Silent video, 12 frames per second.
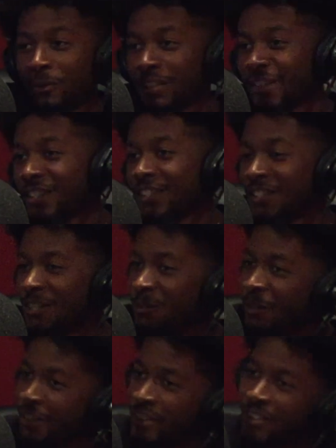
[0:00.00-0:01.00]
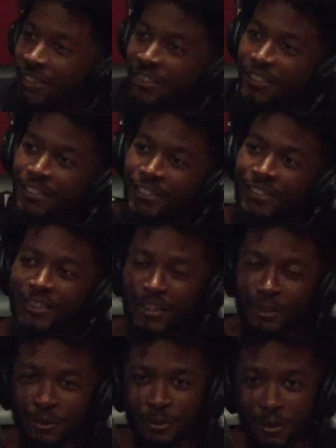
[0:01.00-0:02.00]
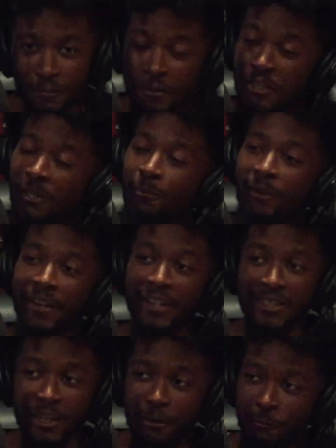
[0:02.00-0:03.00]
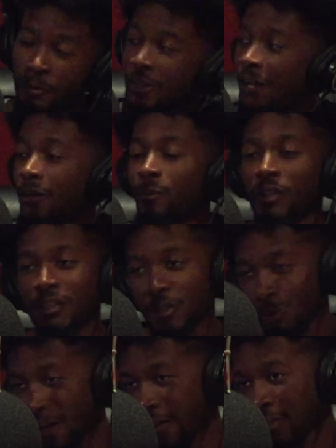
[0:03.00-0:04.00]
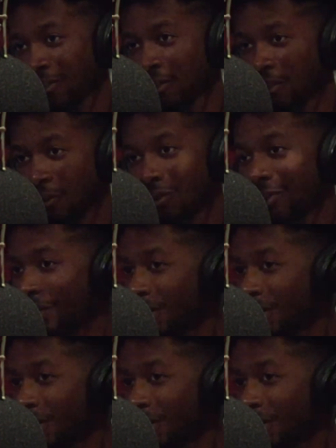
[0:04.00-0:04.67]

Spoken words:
on what it is, anyway. You know, if it's something, like I say, if we talking about these wilds in here, you know